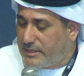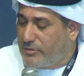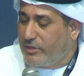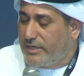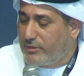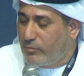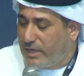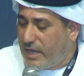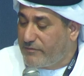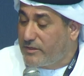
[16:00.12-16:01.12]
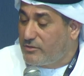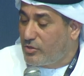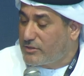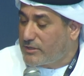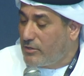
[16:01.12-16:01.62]
the UAE. We have
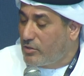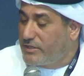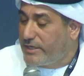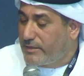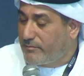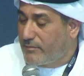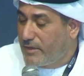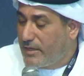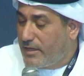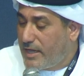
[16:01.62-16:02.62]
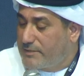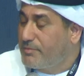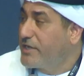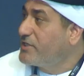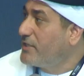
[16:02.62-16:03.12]
endorsed a long-term
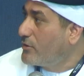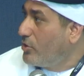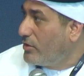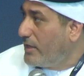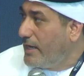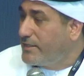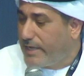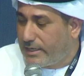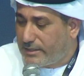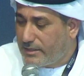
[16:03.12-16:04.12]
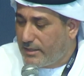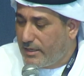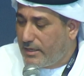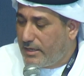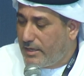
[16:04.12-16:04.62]
aspirational goal, LTAC,
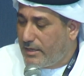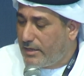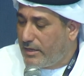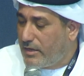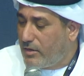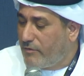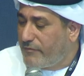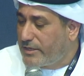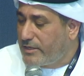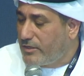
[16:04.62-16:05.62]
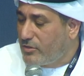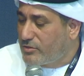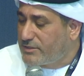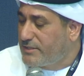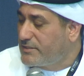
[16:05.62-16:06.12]
of
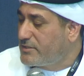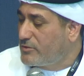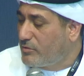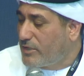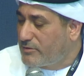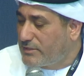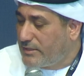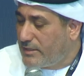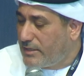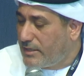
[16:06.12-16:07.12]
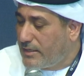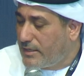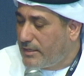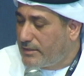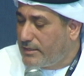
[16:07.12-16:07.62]
Aqeel since
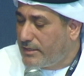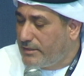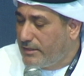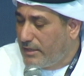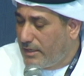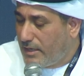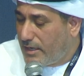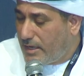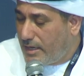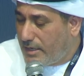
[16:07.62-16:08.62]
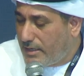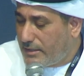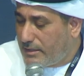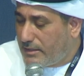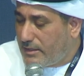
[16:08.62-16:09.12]
2010.
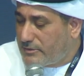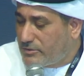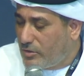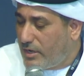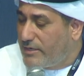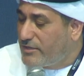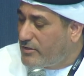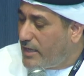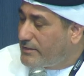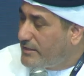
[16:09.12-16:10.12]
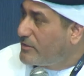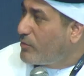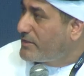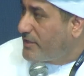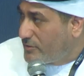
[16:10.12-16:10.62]
Until it
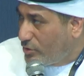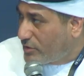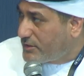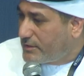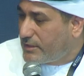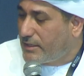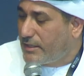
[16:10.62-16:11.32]
was endorsed